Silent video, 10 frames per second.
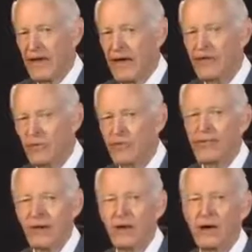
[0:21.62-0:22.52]
I have
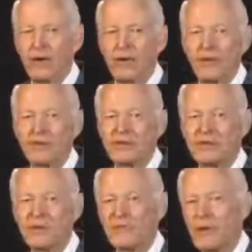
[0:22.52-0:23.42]
withheld
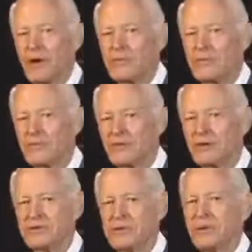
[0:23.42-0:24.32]
this information for
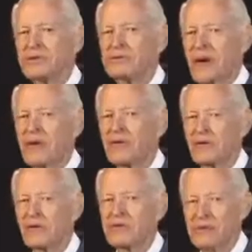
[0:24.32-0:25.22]
these years out
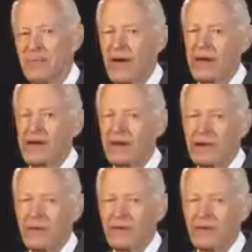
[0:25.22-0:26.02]
of respect